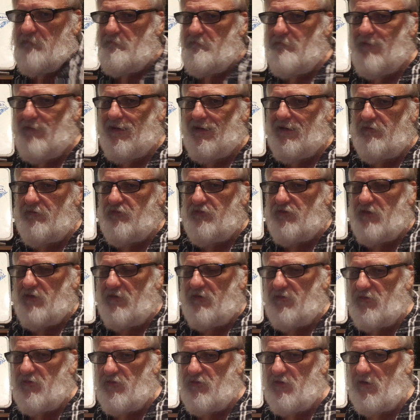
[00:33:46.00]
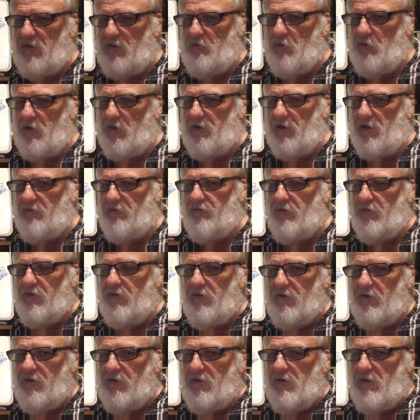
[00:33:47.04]
may have set the scene well enough
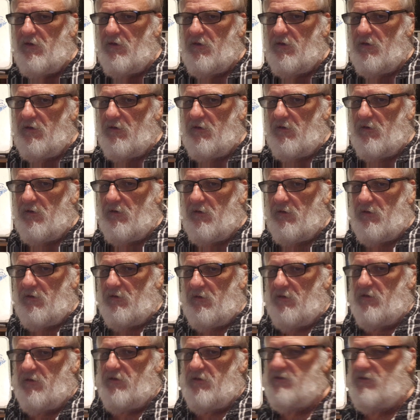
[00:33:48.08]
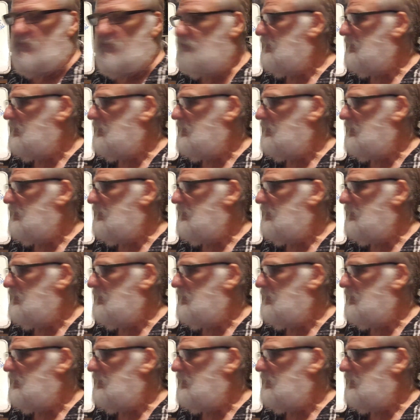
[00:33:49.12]
to